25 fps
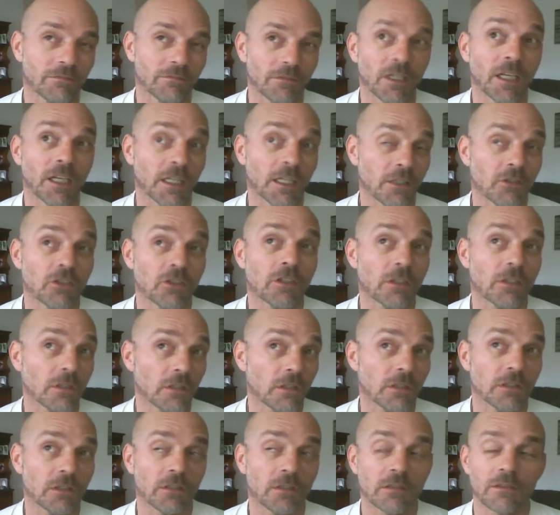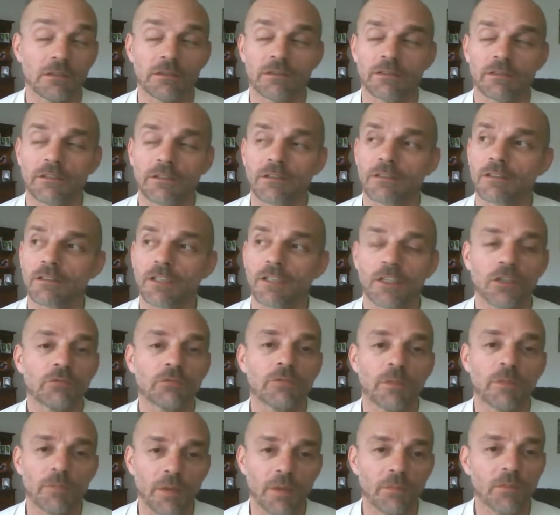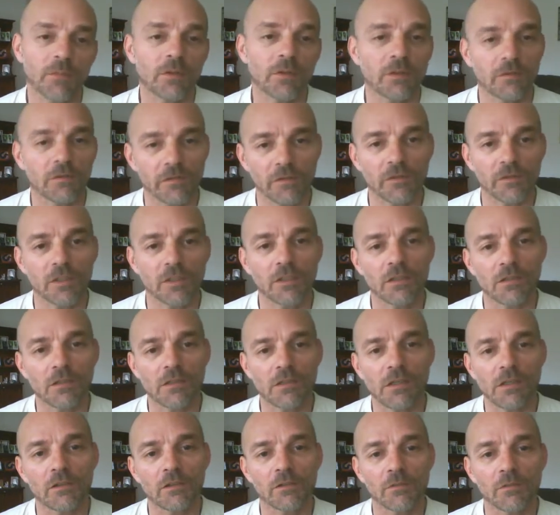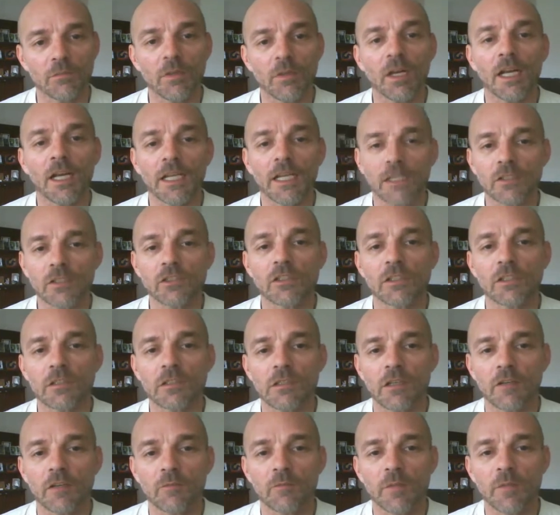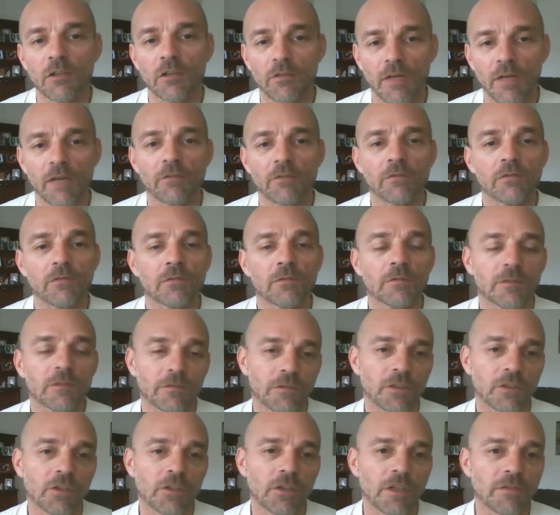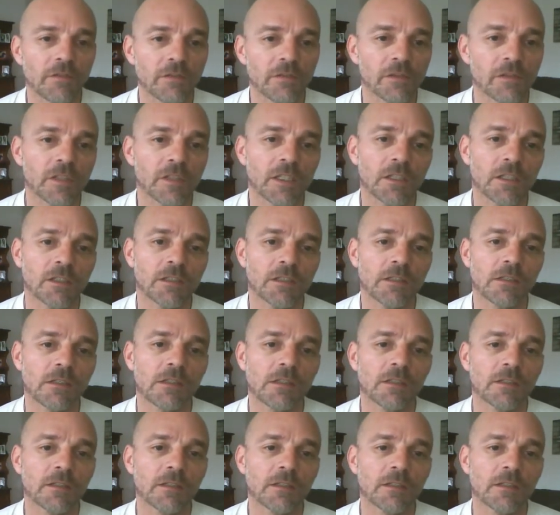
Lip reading: I don't remember 50 years ago, but I've been around for nearly 50 years.